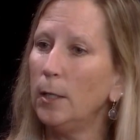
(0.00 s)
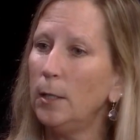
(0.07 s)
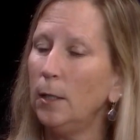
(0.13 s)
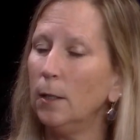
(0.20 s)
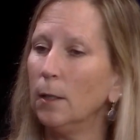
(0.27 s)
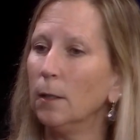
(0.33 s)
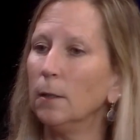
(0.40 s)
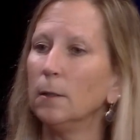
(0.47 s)

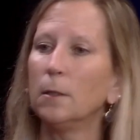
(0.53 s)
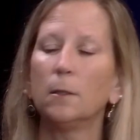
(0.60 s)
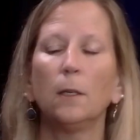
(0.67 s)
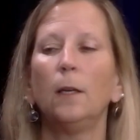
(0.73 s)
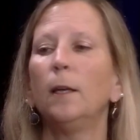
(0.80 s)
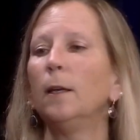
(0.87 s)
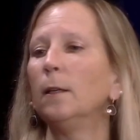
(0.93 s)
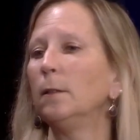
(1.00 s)
ideas
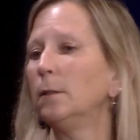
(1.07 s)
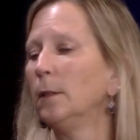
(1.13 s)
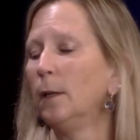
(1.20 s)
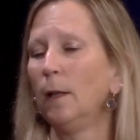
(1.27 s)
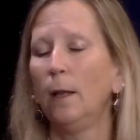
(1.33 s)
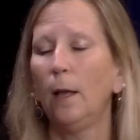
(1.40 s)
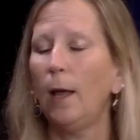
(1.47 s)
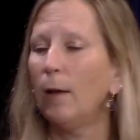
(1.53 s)
and
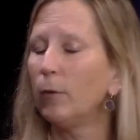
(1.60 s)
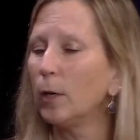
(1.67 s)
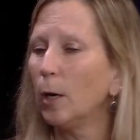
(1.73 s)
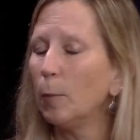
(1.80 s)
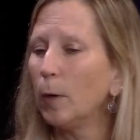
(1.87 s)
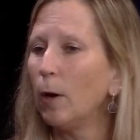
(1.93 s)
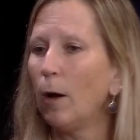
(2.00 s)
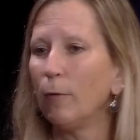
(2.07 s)
have a
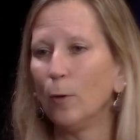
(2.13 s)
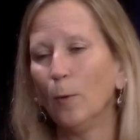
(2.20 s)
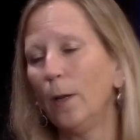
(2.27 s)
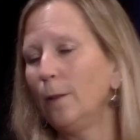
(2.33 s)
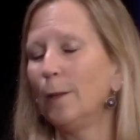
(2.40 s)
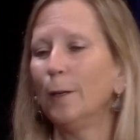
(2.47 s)
cup of coffee, right?